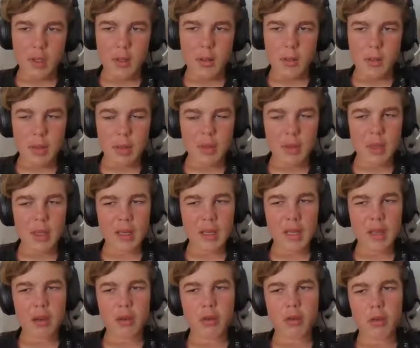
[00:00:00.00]
And maybe
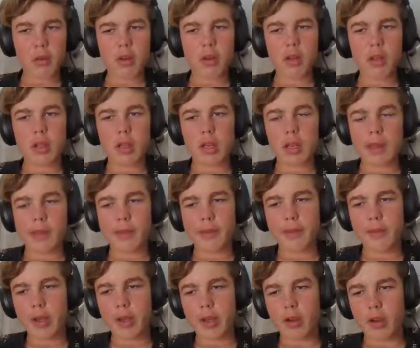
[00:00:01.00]
later on in another
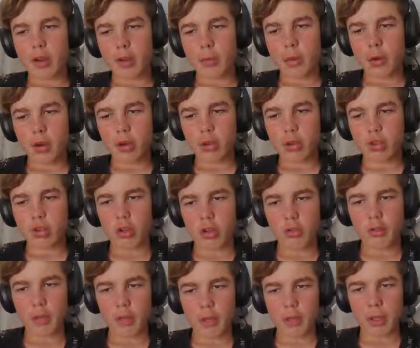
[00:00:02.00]
video I'll polish it
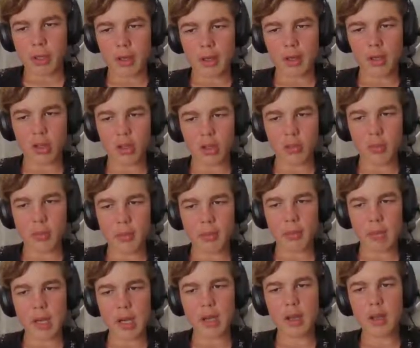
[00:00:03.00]
off and make it a little bit
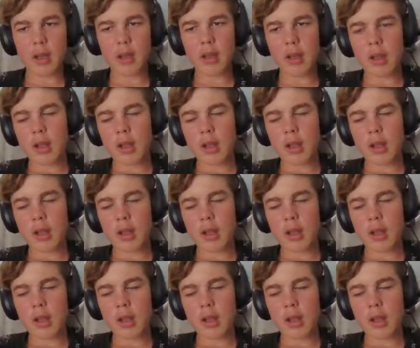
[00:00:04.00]
better.